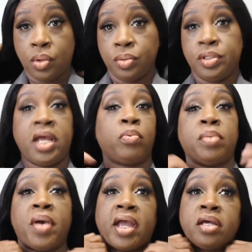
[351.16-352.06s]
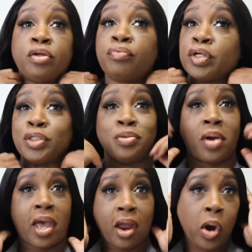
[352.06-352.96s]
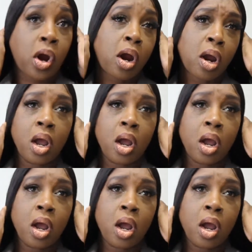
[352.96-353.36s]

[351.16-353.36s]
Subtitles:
Now we're back in the original hair.